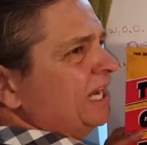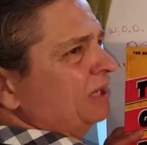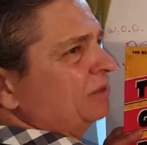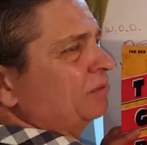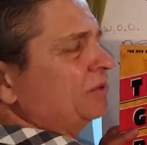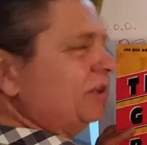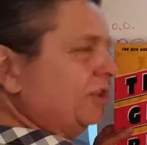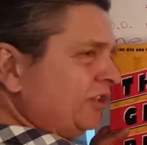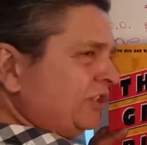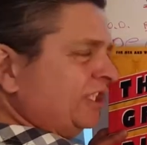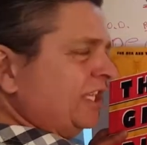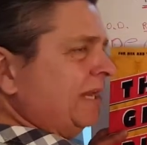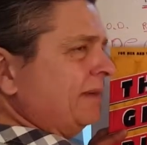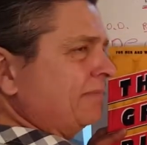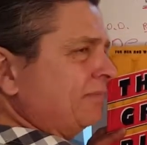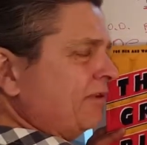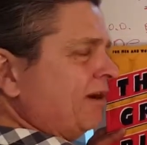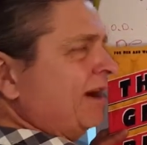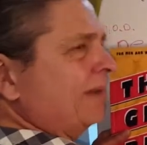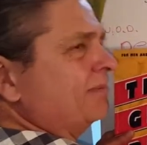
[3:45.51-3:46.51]
real
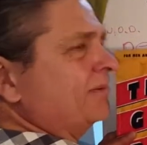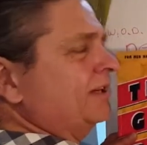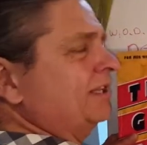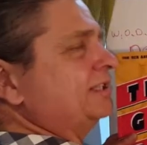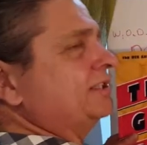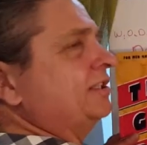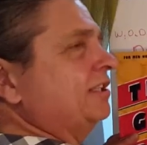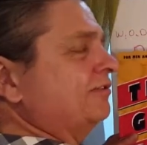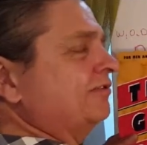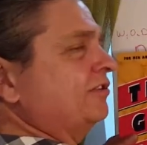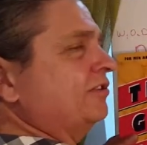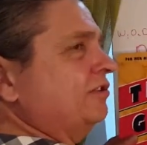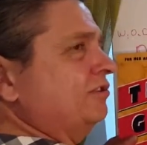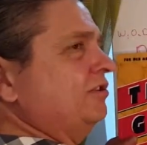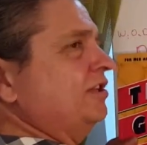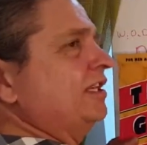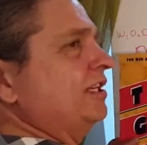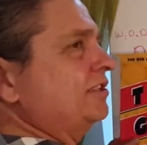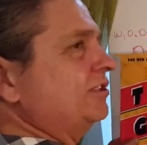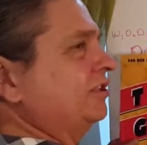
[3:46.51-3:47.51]
estate properties in different
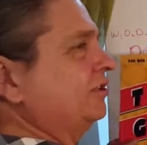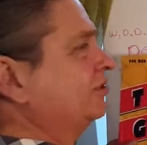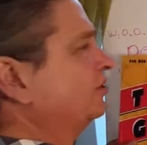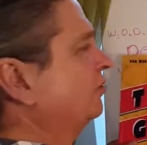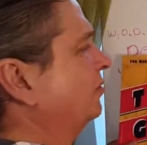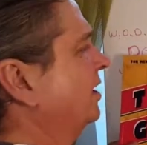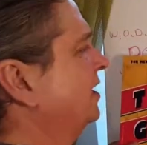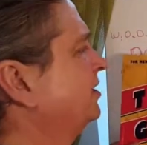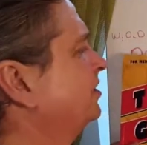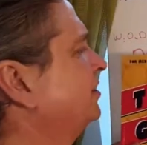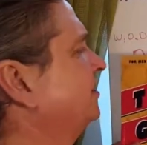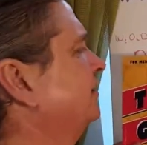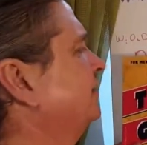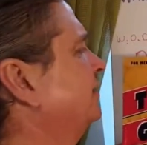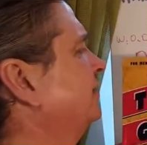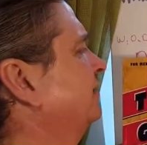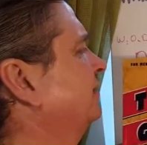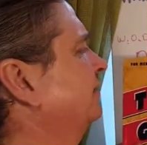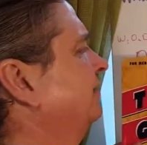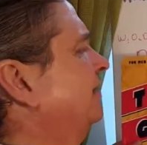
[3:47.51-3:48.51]
unique
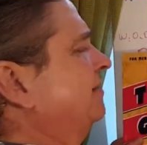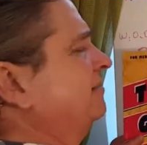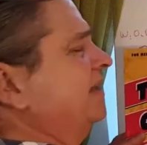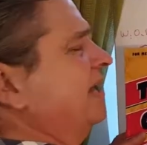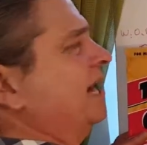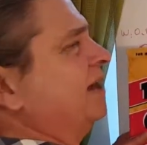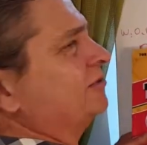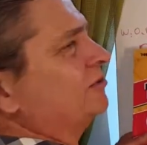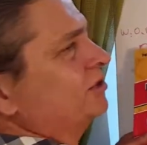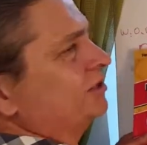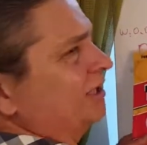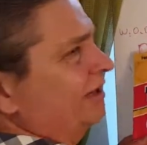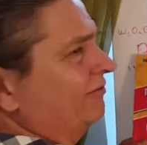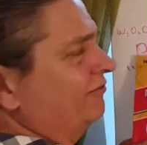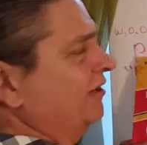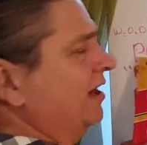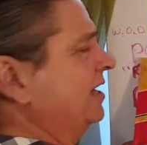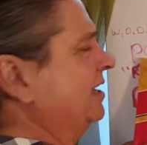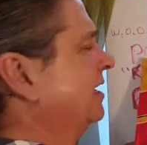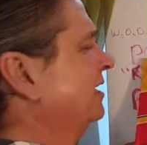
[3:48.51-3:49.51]
situations and, and houses I
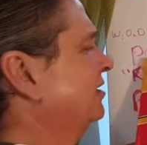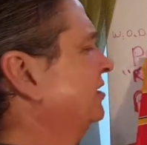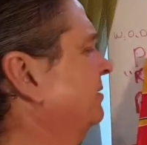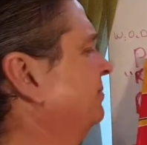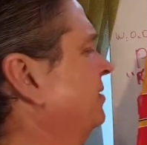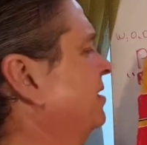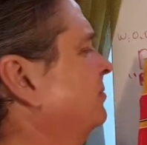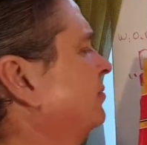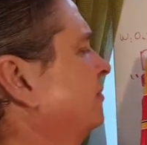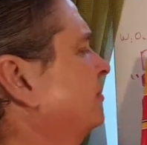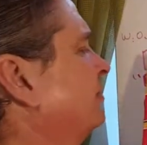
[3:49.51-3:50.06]
finance to people.